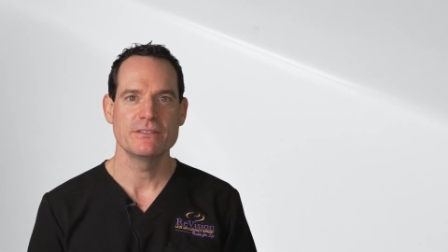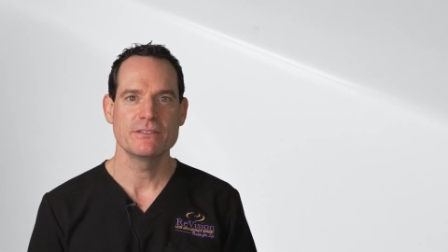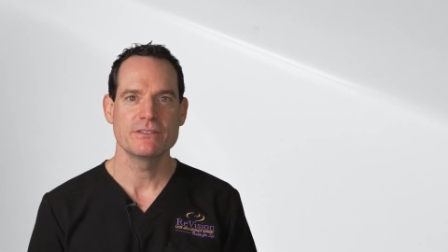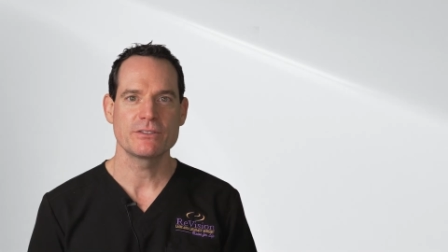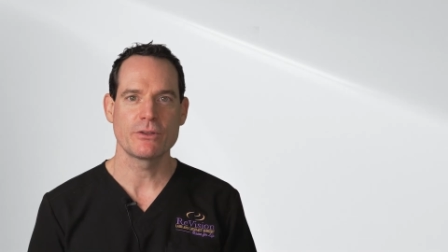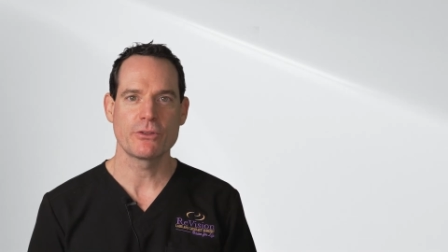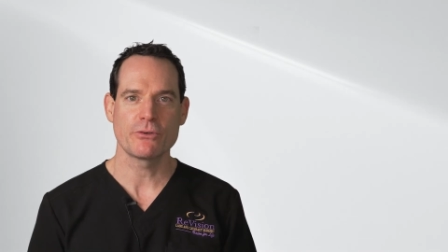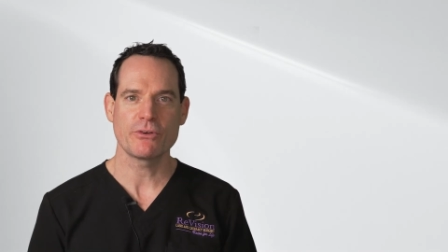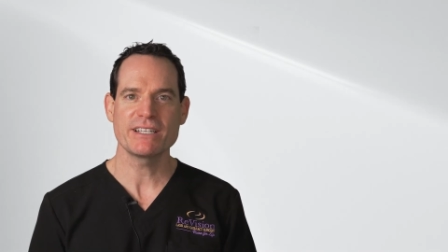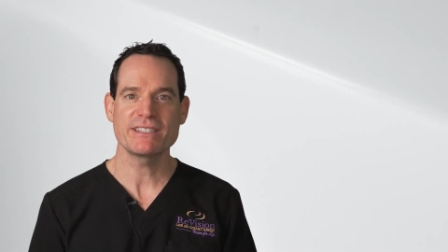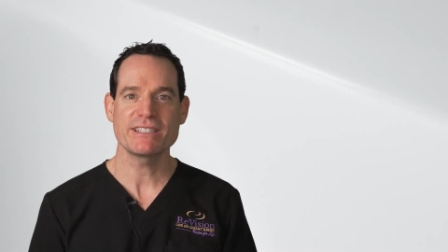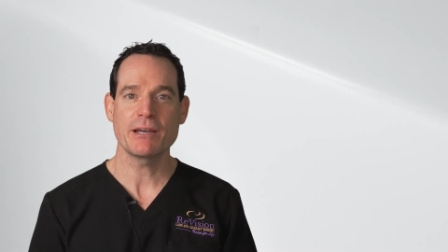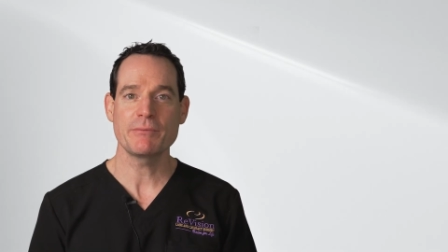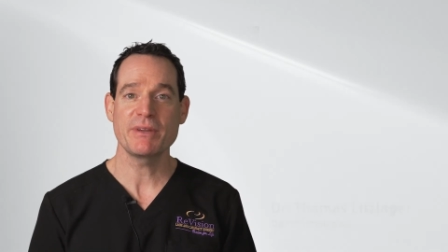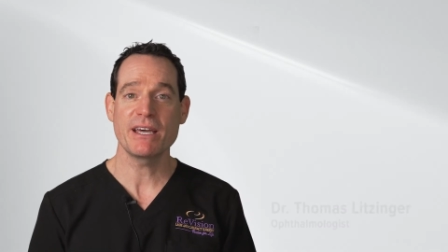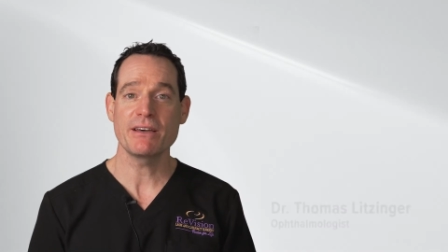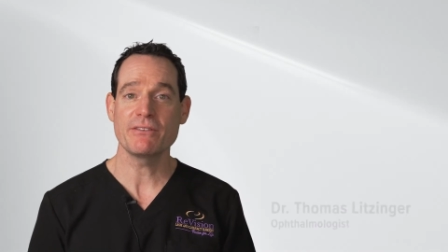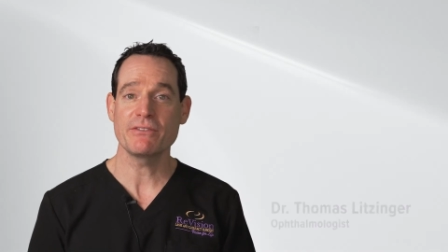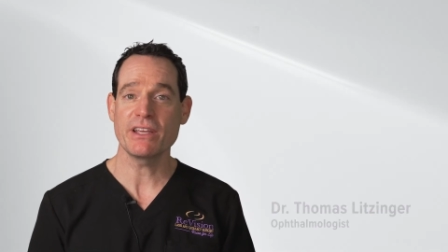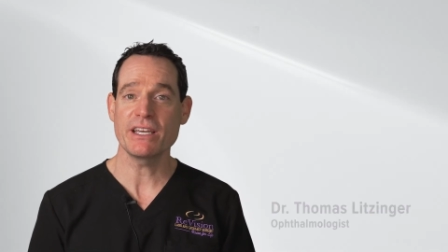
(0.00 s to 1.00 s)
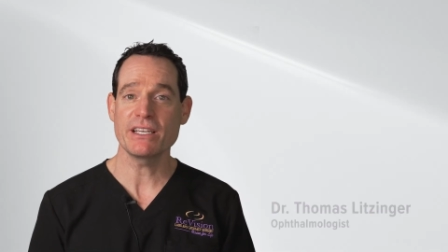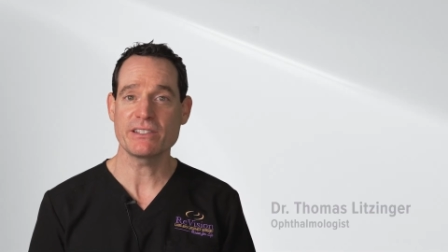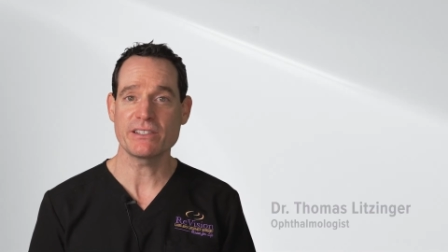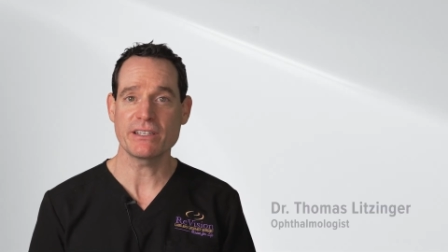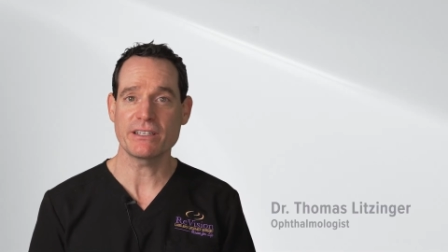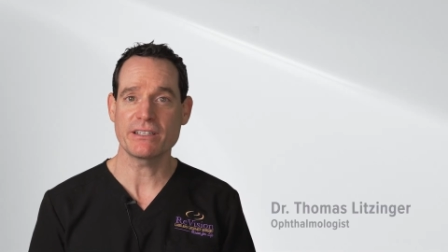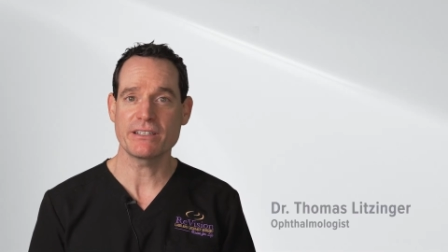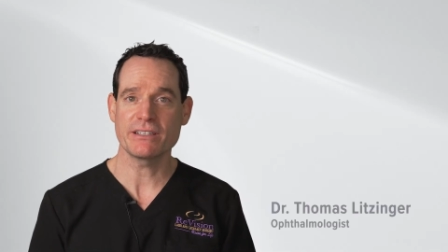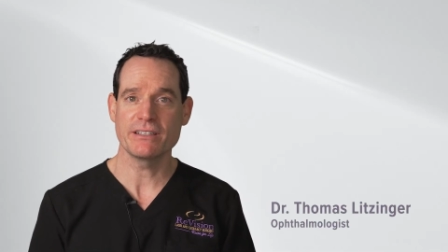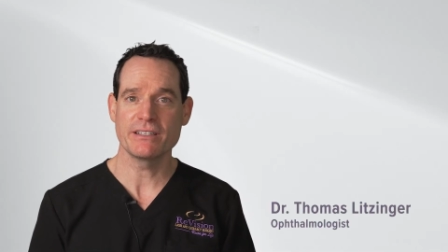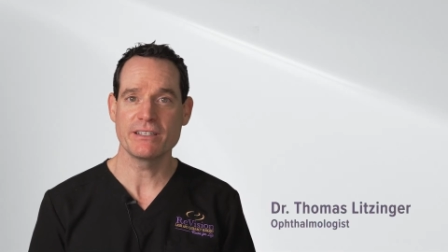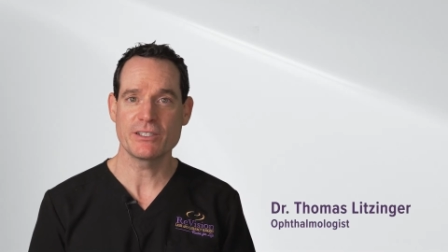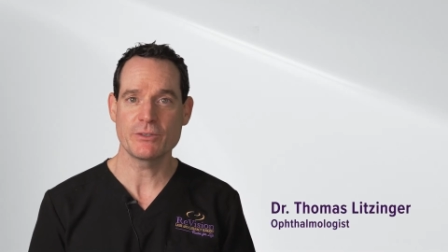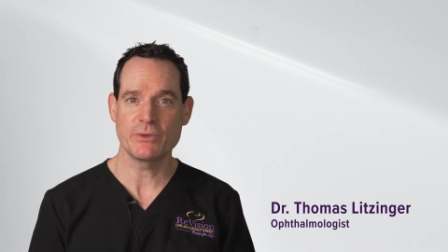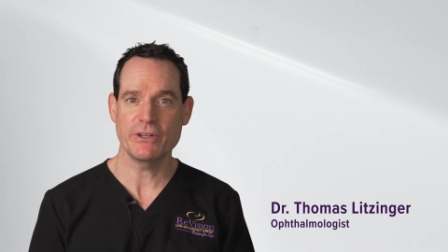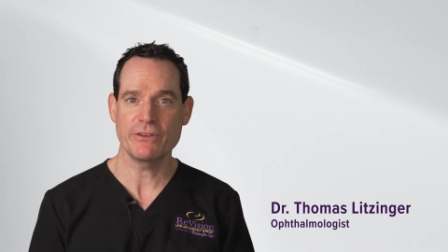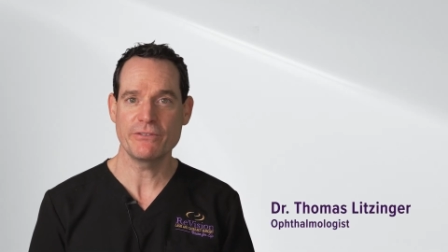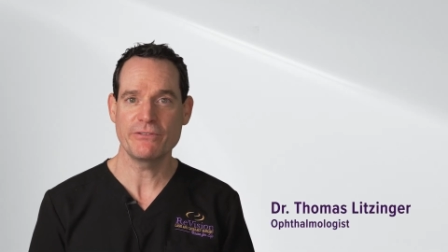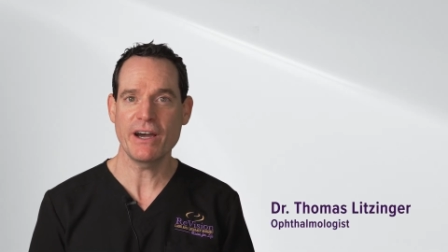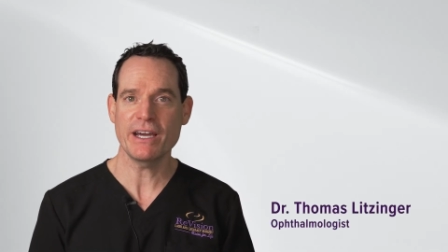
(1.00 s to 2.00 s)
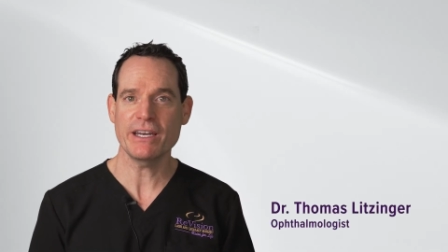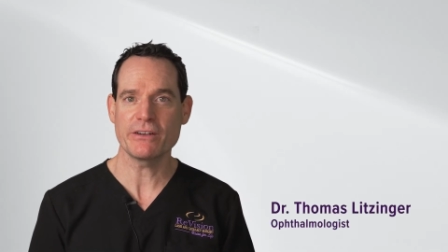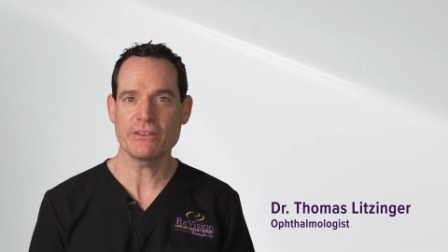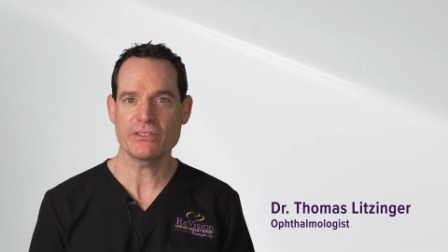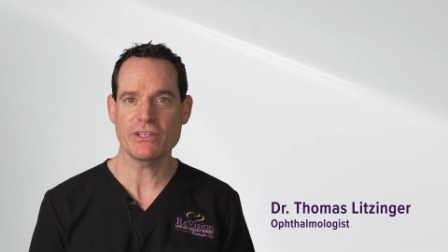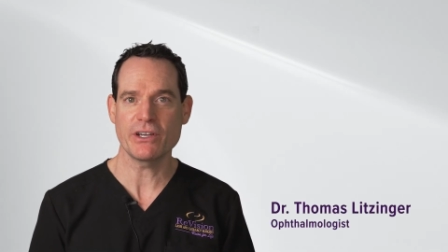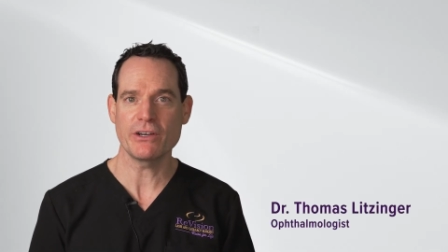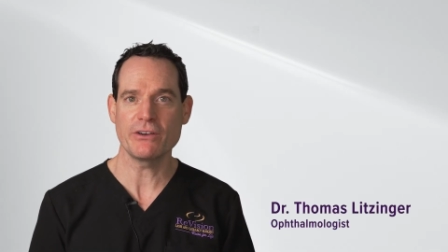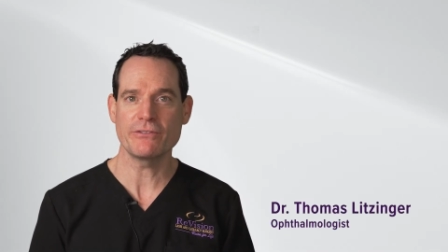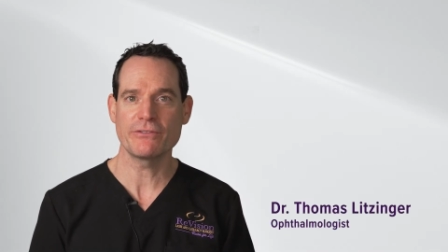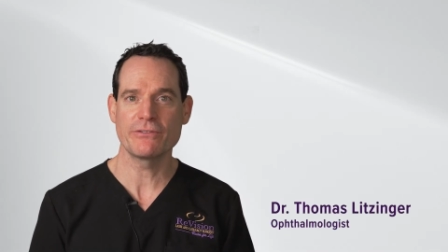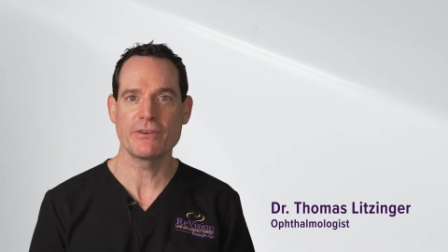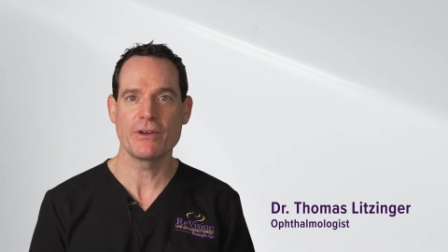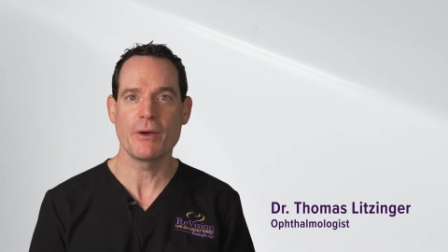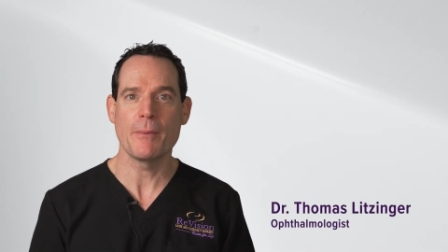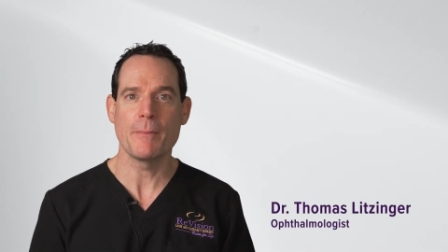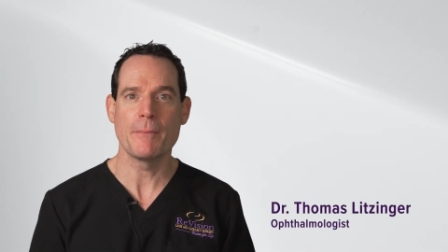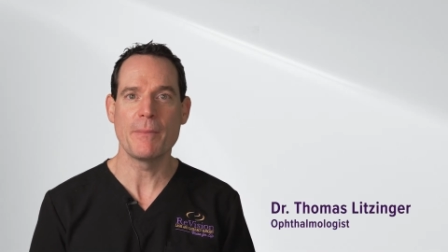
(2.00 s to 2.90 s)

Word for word: So the right time to have LASIK is when you find yourself